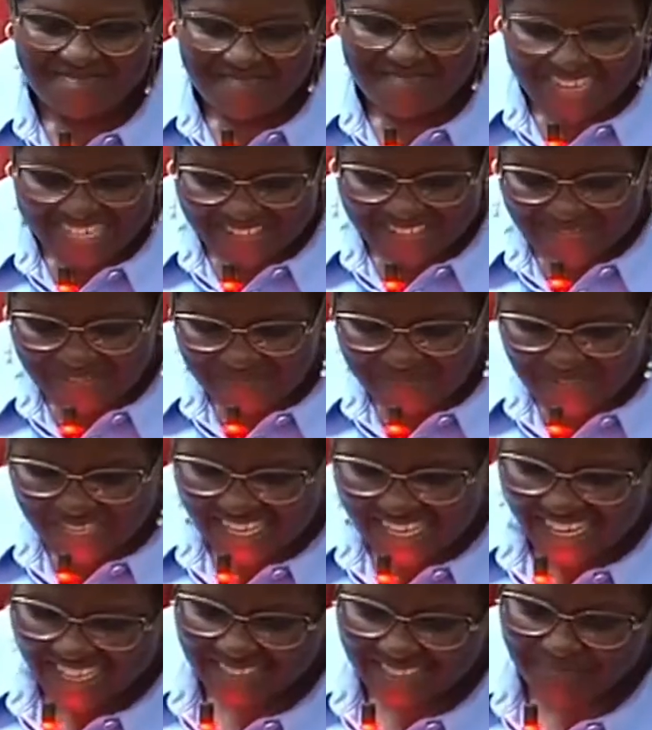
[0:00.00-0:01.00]
Madam
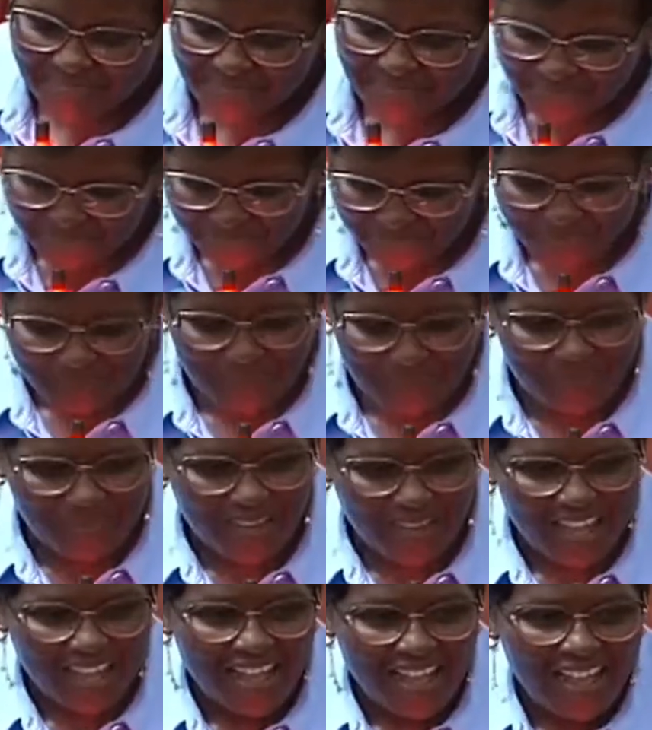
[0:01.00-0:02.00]
Speaker,
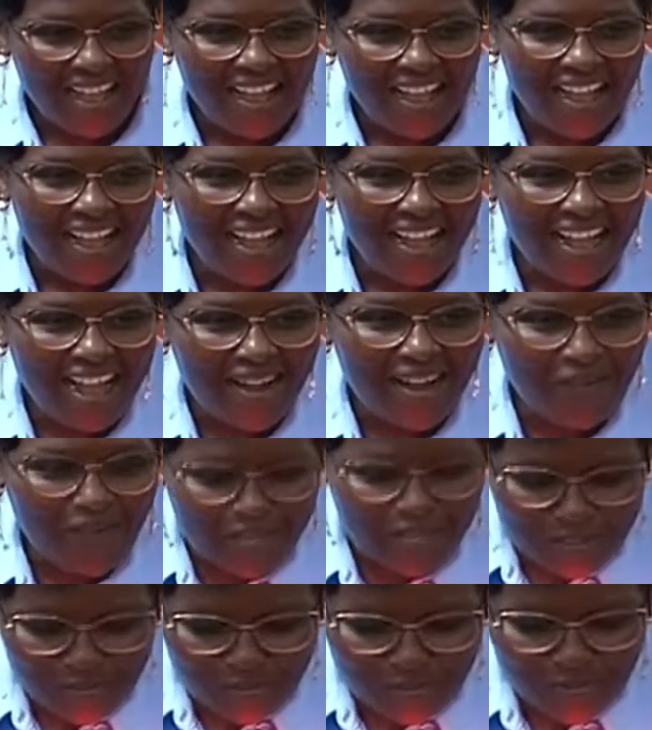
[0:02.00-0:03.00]
I
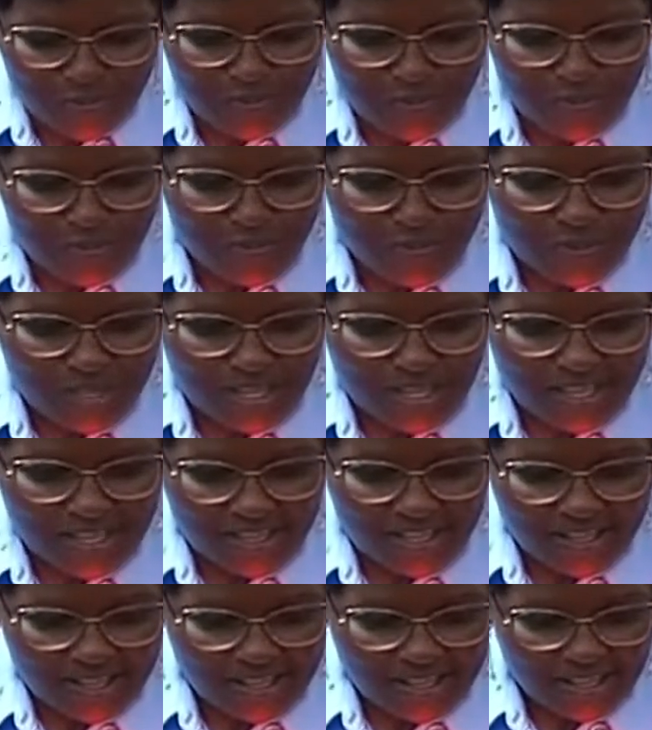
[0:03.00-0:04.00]
want to
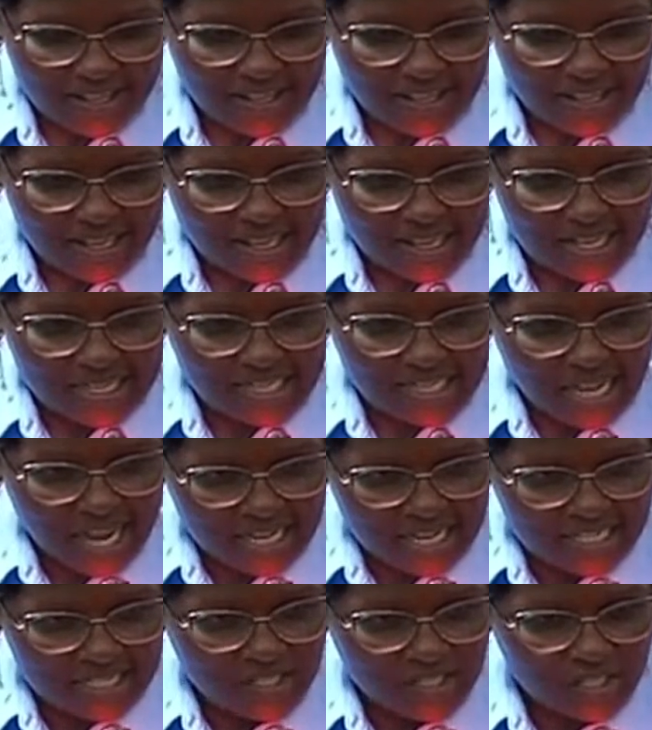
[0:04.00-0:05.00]

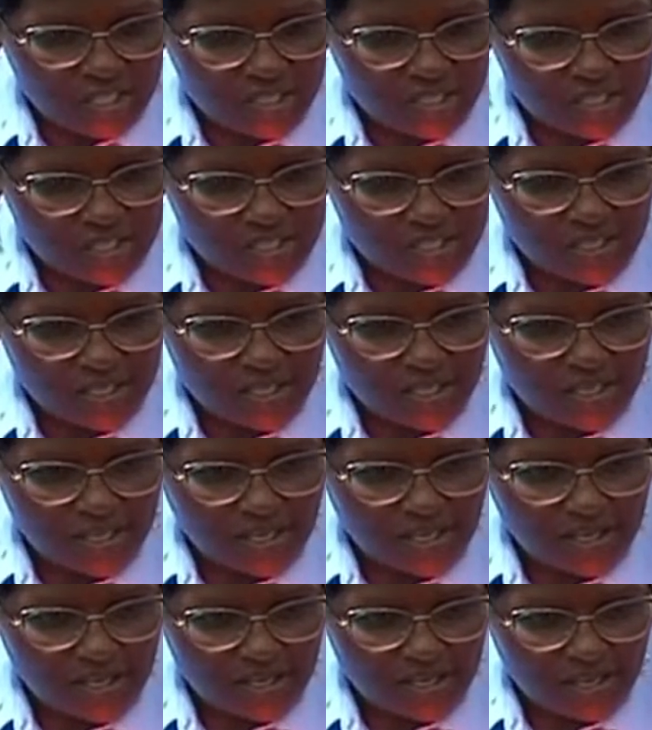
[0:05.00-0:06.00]
encourage
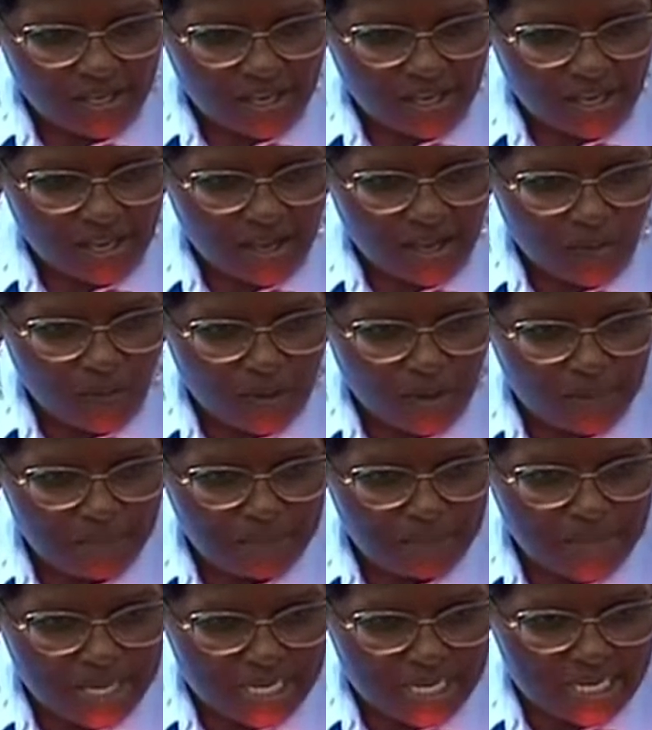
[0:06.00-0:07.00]
our
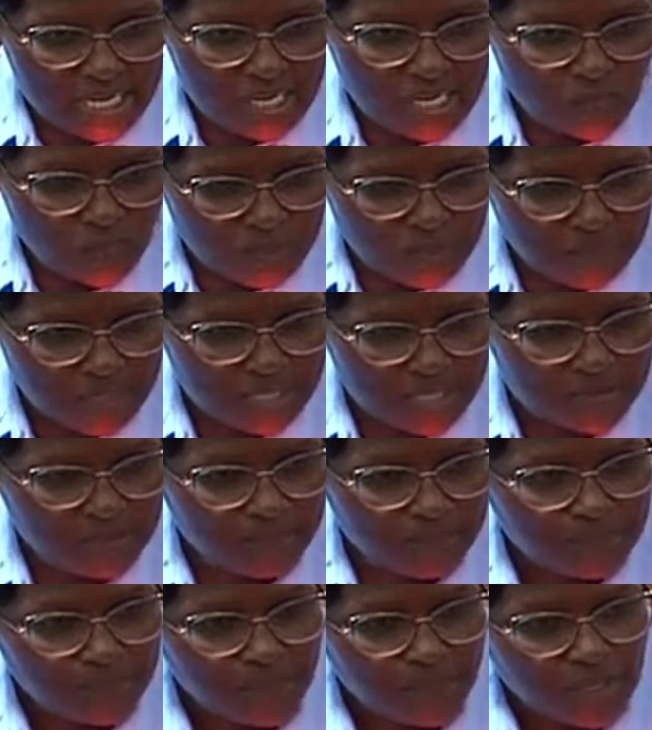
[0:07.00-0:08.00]
men and
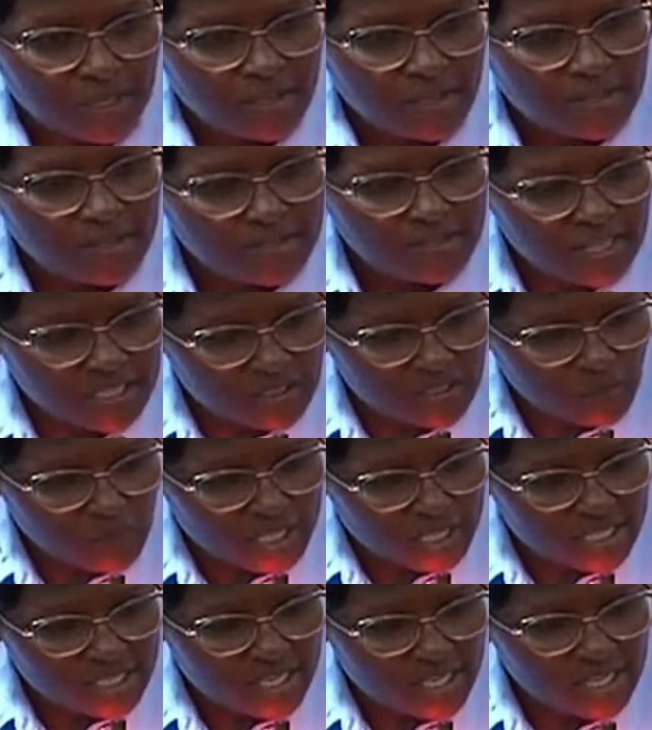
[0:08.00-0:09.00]
women that
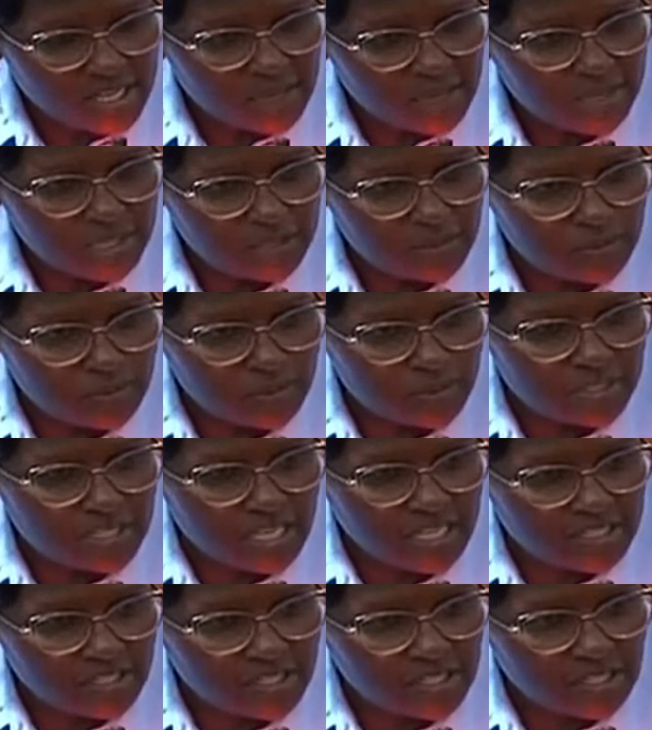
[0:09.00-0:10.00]
when they come across
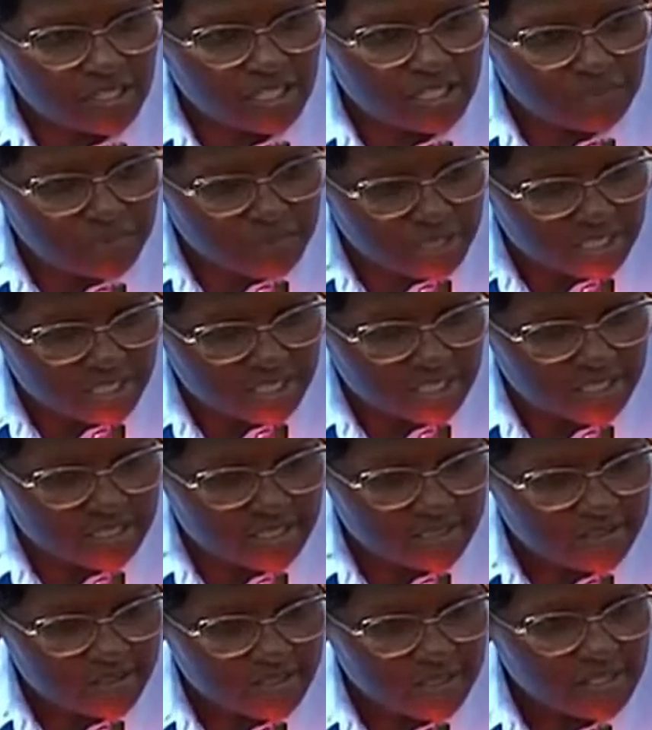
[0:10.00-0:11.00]
such
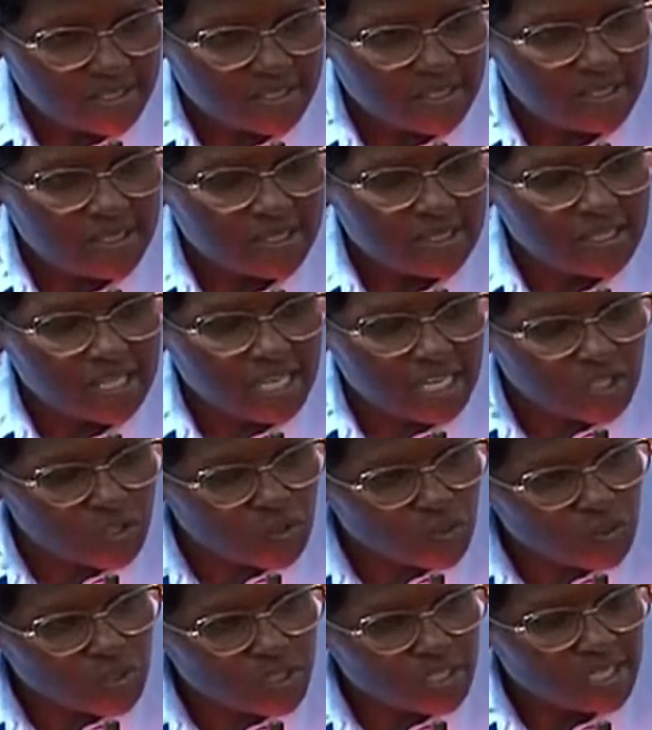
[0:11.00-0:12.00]
images, they
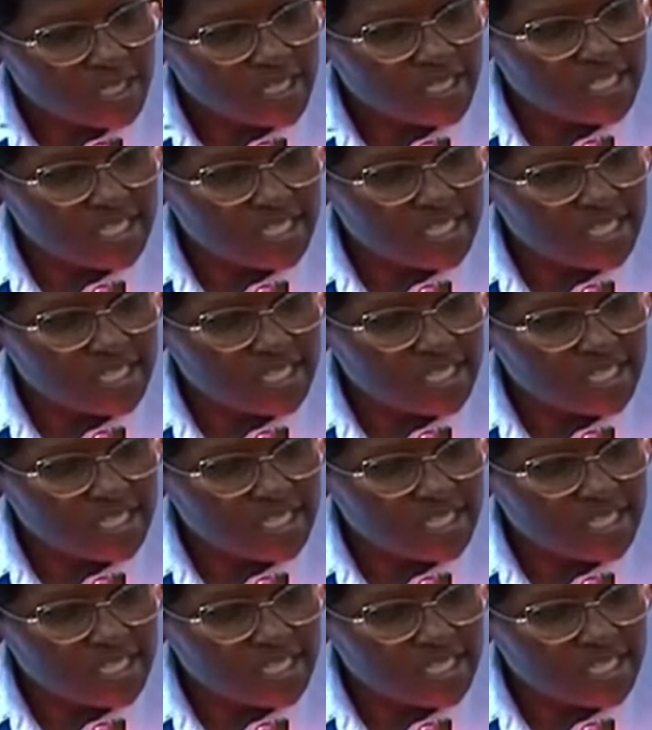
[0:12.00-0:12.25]
should